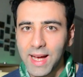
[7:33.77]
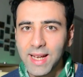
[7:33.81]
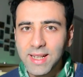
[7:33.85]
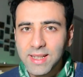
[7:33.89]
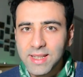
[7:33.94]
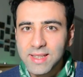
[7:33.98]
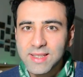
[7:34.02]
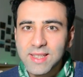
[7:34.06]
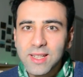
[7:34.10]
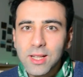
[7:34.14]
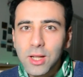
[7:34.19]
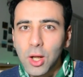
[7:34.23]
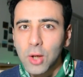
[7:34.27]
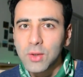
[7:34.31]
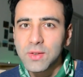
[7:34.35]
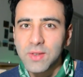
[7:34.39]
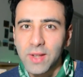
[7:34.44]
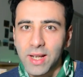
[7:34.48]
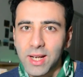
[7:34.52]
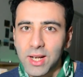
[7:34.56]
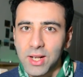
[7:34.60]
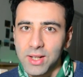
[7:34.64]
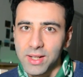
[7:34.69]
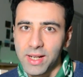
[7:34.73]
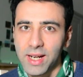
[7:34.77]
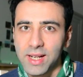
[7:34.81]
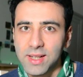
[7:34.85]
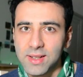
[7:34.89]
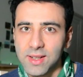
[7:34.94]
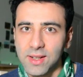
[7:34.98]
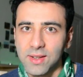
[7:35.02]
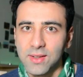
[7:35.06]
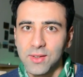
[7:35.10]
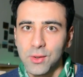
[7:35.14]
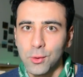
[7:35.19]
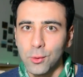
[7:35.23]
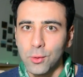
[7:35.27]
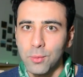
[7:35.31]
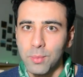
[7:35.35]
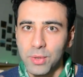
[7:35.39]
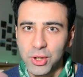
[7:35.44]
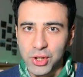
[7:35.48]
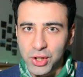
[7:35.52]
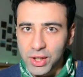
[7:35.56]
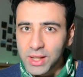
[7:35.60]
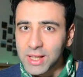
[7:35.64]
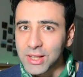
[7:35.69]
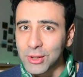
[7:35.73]
and is closely connected to
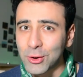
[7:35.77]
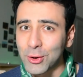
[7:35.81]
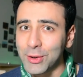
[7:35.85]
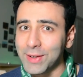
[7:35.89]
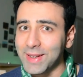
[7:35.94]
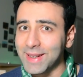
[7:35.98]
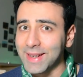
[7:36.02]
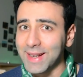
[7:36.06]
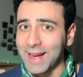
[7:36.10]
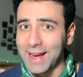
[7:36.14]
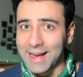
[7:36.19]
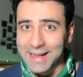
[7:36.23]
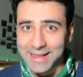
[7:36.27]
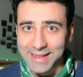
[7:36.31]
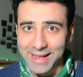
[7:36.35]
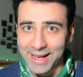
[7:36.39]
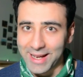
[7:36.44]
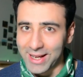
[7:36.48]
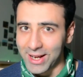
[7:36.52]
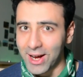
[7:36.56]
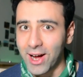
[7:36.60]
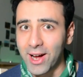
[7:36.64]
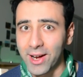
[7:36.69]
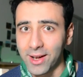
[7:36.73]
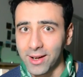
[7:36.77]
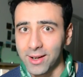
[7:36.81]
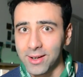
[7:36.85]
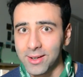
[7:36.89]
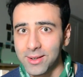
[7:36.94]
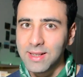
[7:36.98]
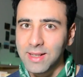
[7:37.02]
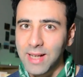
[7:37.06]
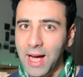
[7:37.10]
machine learning and AI.